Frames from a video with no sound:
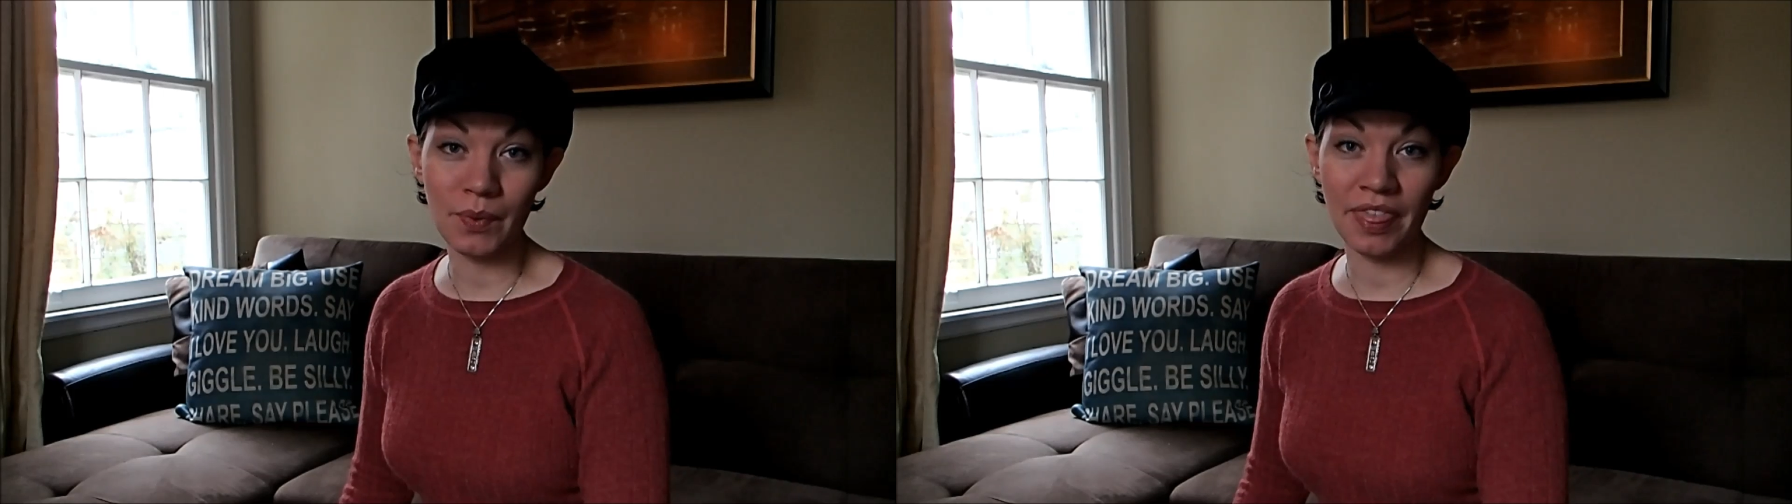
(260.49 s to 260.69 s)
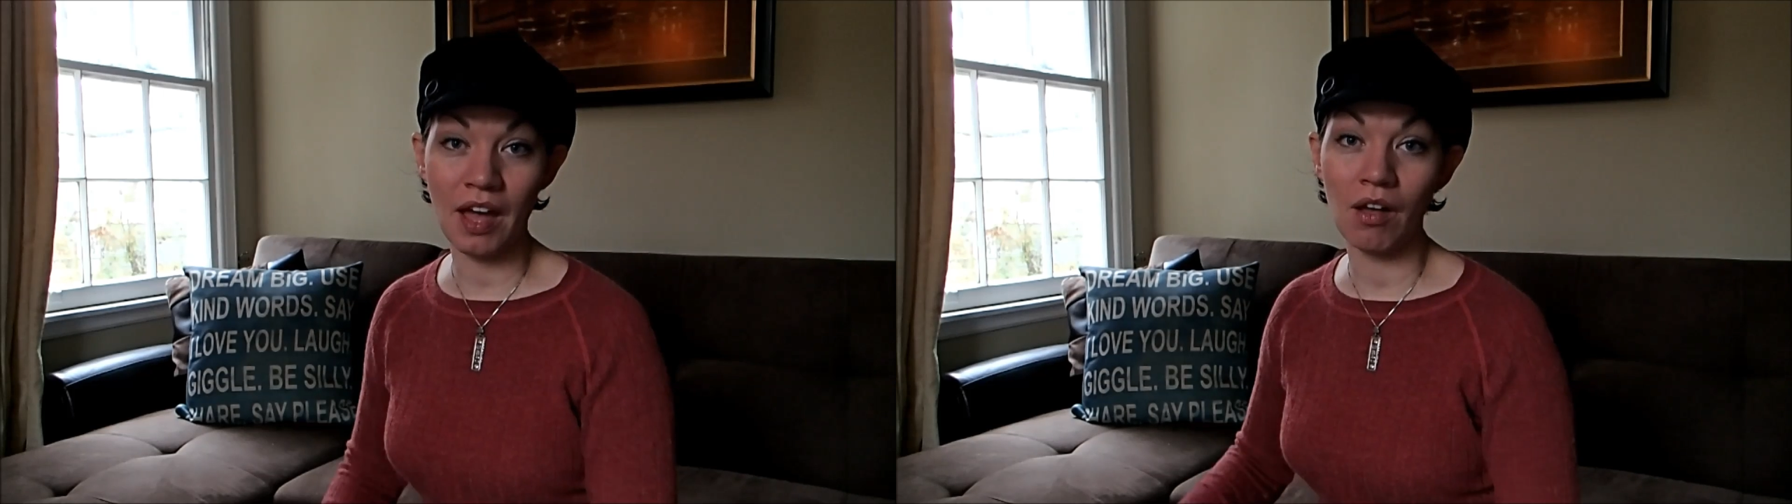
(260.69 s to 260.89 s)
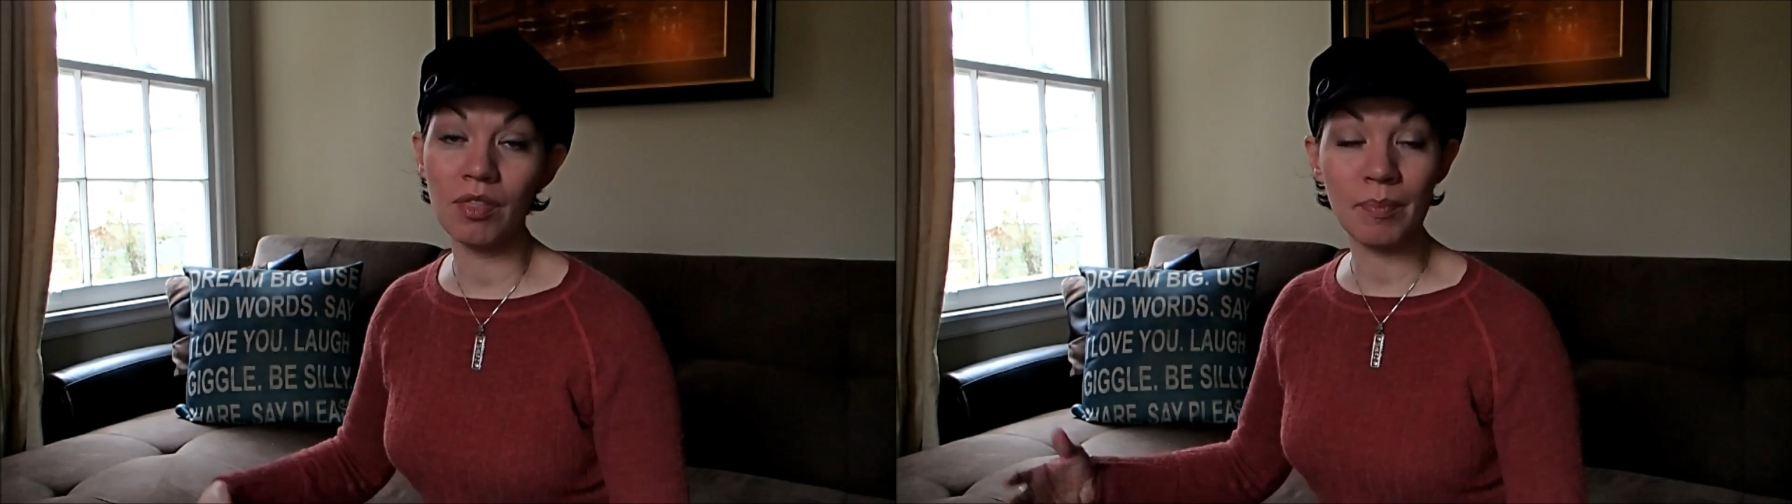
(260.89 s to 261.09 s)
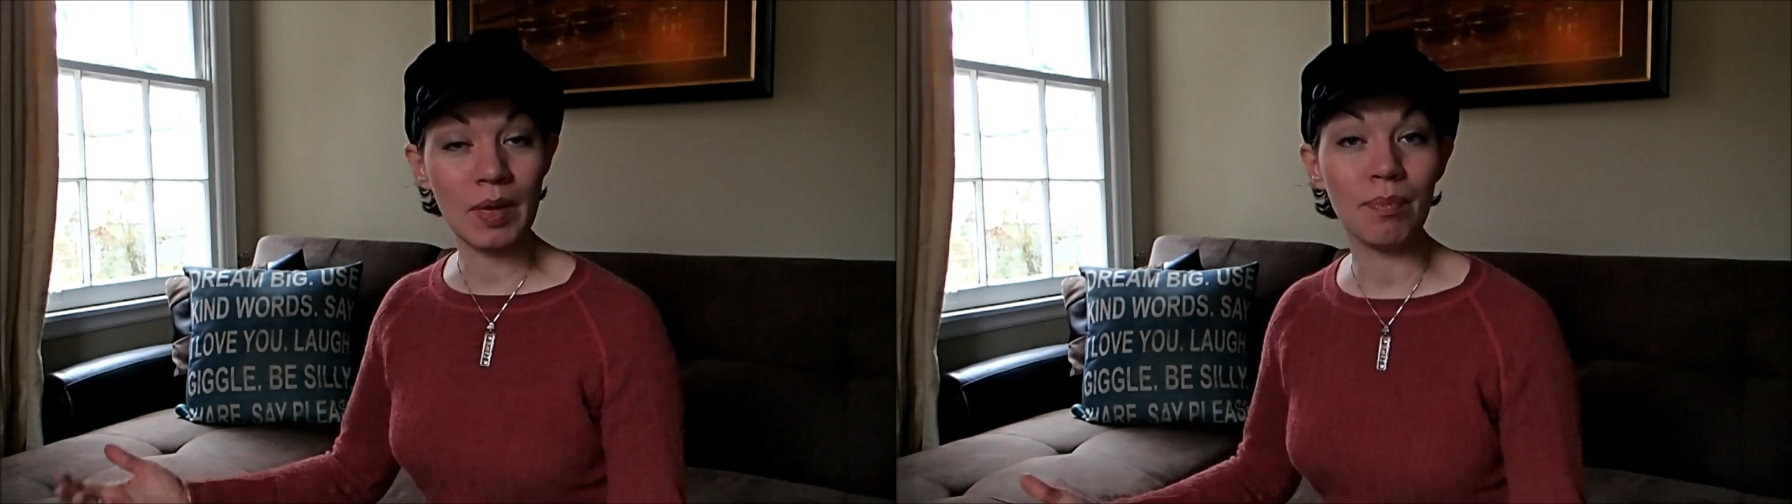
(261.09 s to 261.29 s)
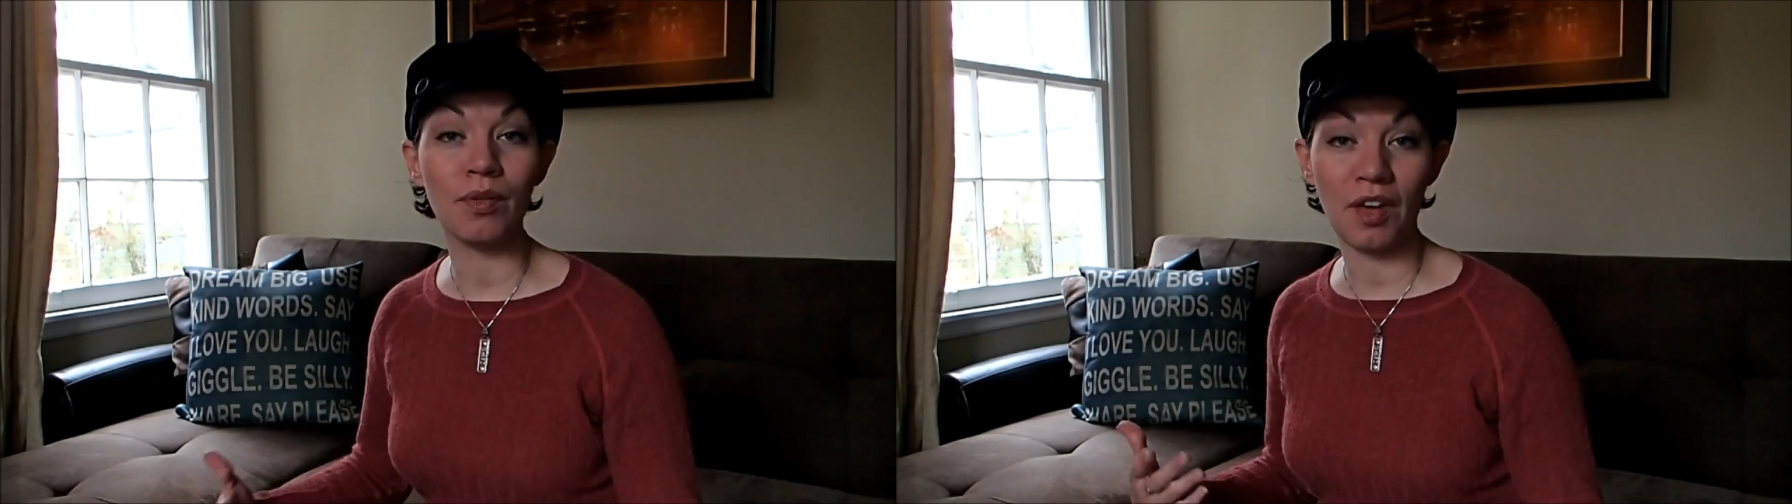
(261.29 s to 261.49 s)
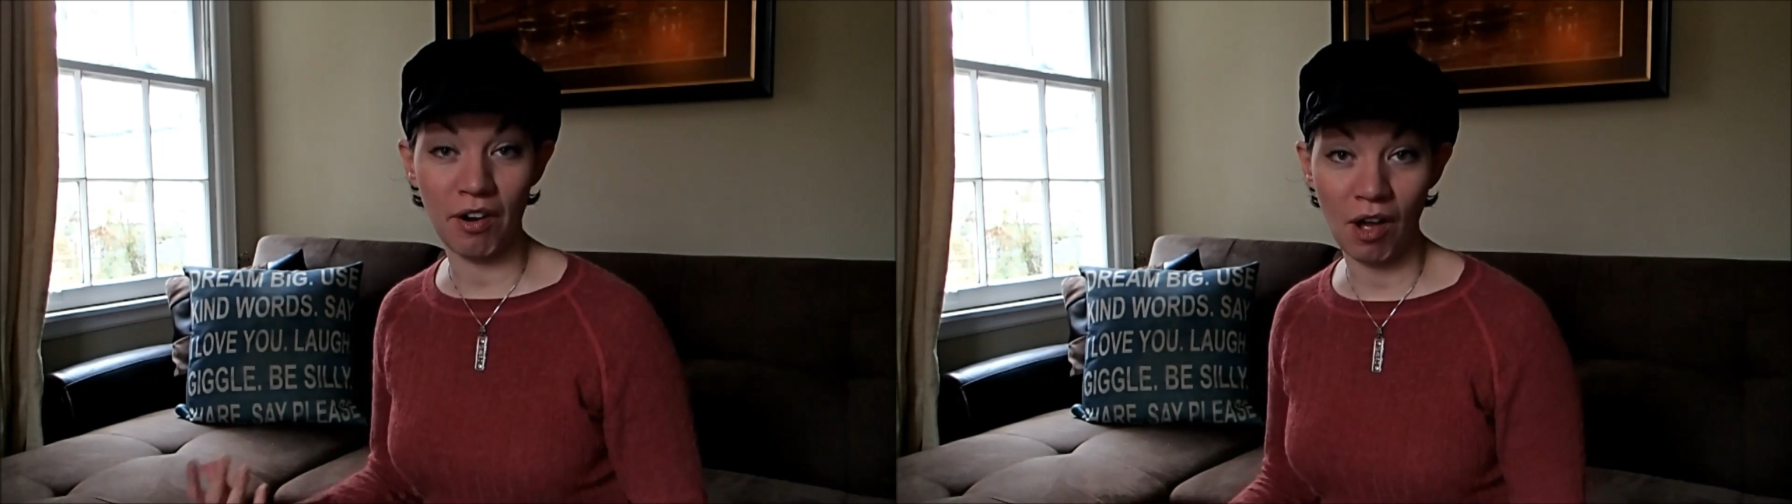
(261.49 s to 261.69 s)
without the people that are